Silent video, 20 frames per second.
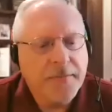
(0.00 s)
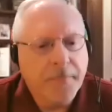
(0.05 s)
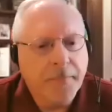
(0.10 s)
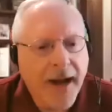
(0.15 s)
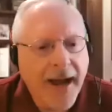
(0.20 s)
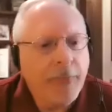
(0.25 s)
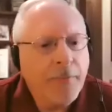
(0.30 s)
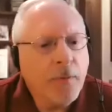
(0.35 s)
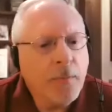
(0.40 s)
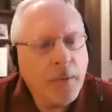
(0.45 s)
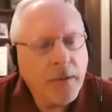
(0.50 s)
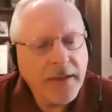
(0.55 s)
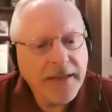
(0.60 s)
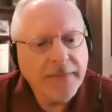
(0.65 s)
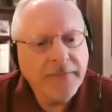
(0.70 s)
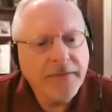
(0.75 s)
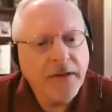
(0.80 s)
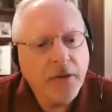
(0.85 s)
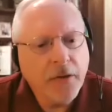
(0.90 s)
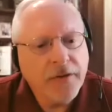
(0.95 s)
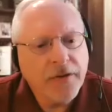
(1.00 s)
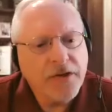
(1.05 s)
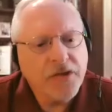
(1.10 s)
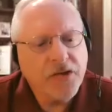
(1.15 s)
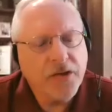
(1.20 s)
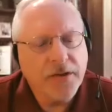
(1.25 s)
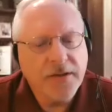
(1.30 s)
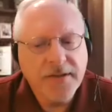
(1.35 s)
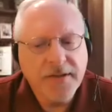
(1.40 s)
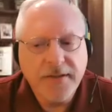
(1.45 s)
bible believing
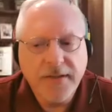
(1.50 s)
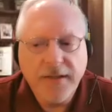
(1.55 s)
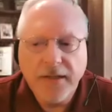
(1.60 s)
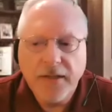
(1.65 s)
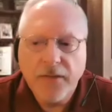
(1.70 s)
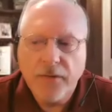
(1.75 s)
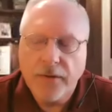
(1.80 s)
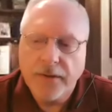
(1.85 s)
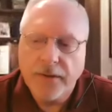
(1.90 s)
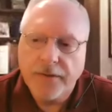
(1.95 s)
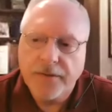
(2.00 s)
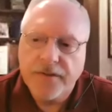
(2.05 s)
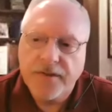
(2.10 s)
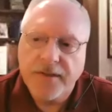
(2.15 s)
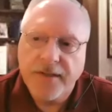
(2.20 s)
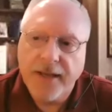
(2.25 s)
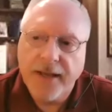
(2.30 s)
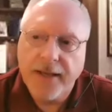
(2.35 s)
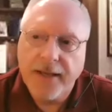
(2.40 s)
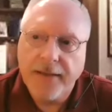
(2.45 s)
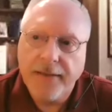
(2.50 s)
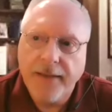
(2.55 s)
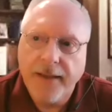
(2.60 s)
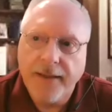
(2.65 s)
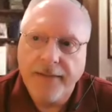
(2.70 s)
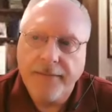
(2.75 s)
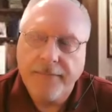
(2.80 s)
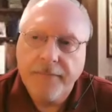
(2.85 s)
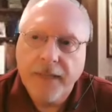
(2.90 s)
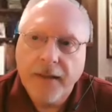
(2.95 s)
christians need to understand
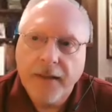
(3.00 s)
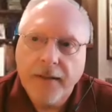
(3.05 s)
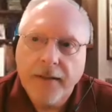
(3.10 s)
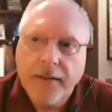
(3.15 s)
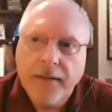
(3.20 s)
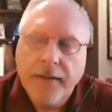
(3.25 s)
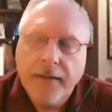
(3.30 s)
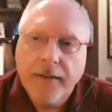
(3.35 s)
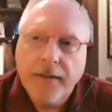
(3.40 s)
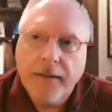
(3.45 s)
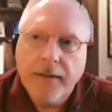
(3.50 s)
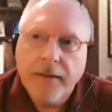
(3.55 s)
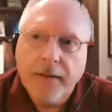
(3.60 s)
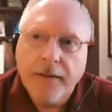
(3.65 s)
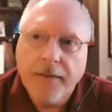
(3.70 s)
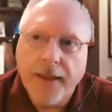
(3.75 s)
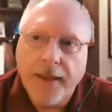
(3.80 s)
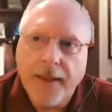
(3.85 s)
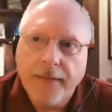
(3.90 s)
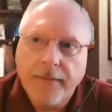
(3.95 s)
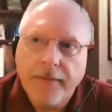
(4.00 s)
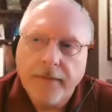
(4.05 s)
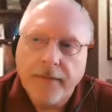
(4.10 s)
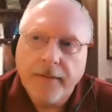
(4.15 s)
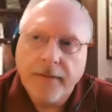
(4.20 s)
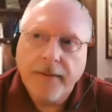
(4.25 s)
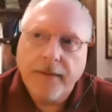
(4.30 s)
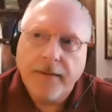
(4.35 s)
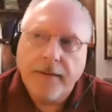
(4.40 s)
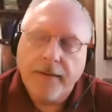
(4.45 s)
that that
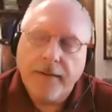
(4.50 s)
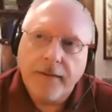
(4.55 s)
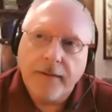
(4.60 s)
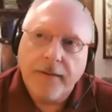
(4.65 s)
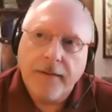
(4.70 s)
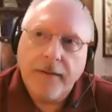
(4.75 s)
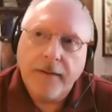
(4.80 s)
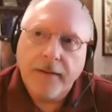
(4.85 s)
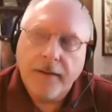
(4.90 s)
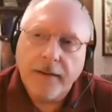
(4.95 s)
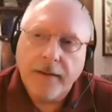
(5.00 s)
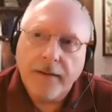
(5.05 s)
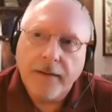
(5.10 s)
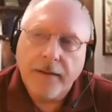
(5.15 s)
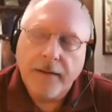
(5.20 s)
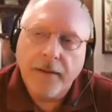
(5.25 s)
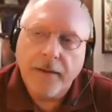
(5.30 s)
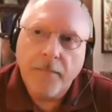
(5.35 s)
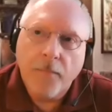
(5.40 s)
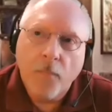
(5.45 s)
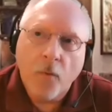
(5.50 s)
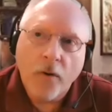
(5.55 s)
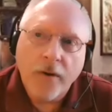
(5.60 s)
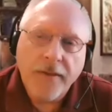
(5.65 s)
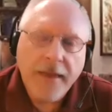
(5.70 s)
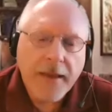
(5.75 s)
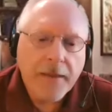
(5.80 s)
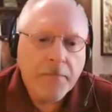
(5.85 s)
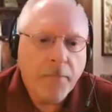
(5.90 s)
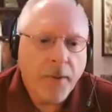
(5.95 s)
the more
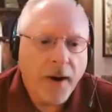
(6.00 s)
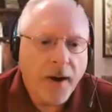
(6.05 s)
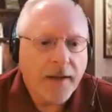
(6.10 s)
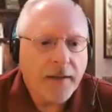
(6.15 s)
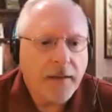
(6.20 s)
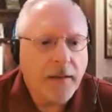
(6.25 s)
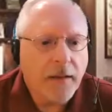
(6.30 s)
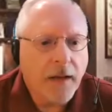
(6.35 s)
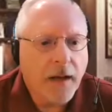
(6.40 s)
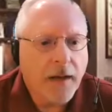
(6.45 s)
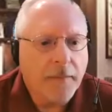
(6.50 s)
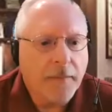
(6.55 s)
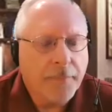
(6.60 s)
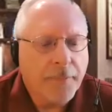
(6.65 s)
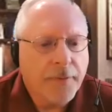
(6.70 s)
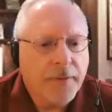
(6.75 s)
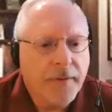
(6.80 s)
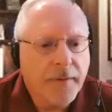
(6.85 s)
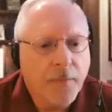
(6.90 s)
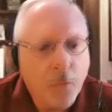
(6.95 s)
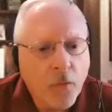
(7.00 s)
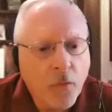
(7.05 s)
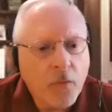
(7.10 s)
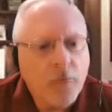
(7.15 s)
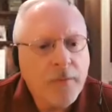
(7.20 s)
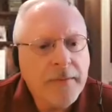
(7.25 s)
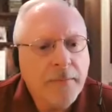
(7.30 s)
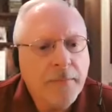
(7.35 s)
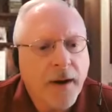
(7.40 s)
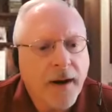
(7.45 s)
they bottle up, the more
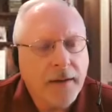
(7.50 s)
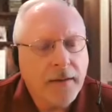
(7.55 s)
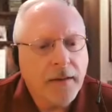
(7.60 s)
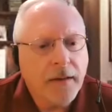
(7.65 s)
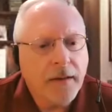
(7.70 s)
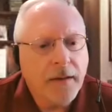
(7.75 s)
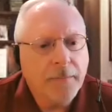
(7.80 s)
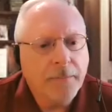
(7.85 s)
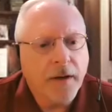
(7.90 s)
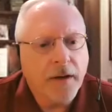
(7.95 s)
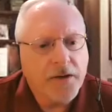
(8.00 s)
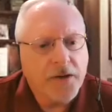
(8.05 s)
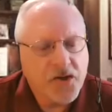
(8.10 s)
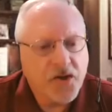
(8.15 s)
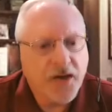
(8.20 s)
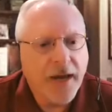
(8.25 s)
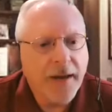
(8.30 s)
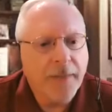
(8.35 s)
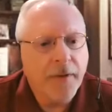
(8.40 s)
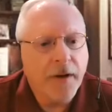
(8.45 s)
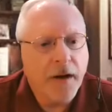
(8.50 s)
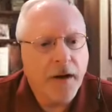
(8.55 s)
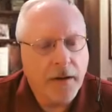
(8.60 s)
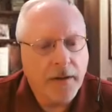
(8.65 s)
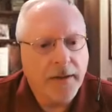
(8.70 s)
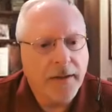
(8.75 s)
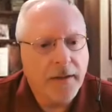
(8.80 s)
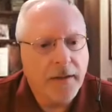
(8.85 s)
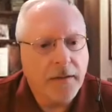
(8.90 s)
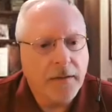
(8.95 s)
we bottle up our shame and our
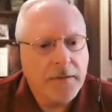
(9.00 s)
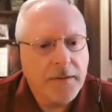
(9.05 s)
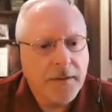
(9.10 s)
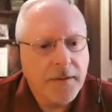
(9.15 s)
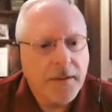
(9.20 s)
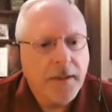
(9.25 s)
guilt,